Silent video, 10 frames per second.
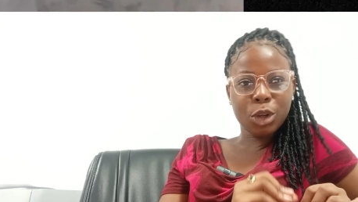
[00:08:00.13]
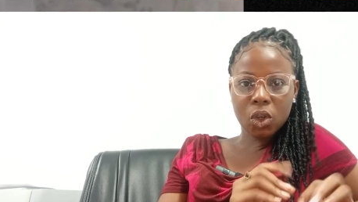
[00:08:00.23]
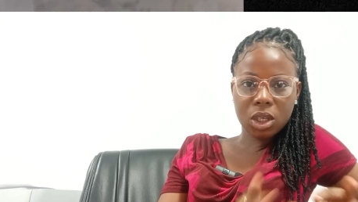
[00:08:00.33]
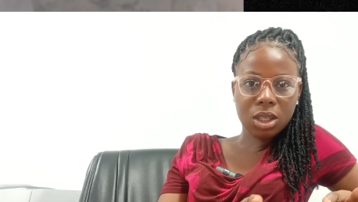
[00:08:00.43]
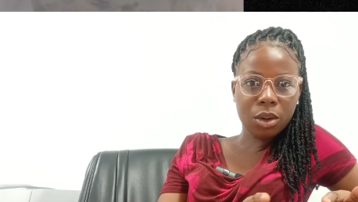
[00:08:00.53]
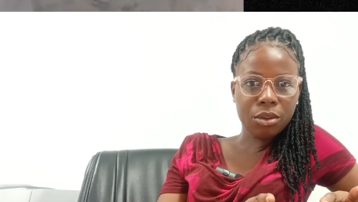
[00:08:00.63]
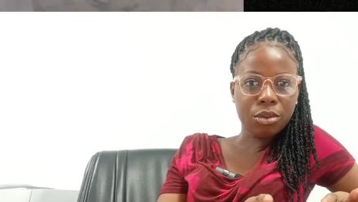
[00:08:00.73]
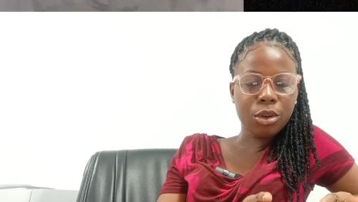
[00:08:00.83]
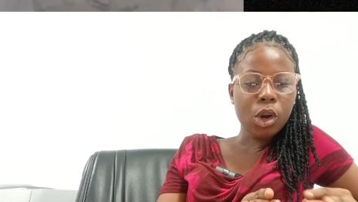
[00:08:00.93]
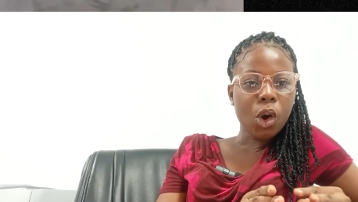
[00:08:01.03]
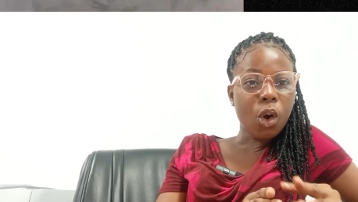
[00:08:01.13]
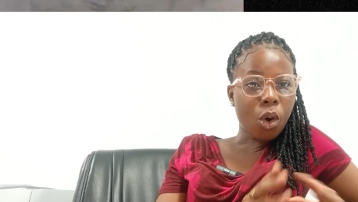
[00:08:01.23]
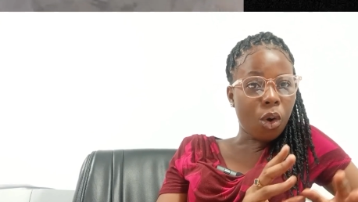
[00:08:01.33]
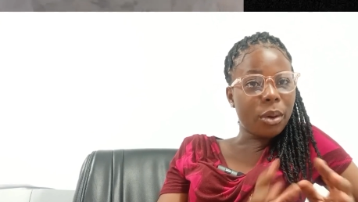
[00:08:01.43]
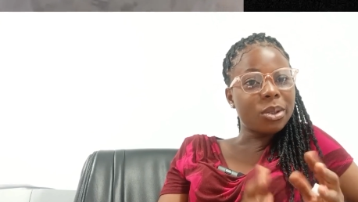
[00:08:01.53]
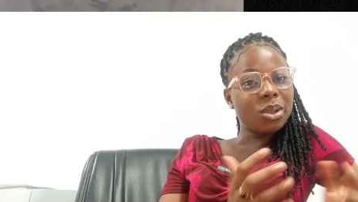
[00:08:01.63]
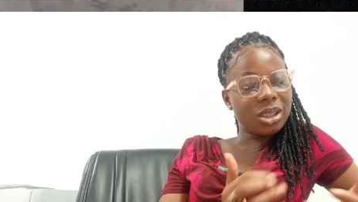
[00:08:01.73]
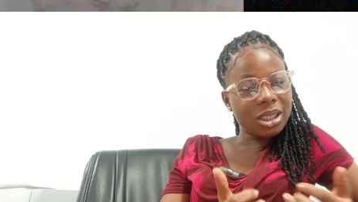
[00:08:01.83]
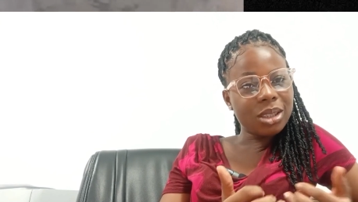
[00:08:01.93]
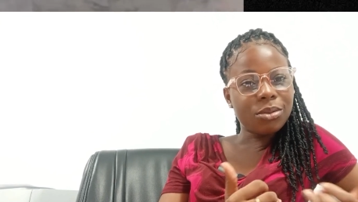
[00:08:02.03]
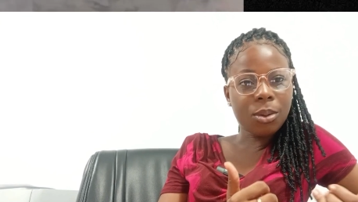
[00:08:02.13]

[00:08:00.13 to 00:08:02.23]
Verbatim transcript: for yourself, or also see it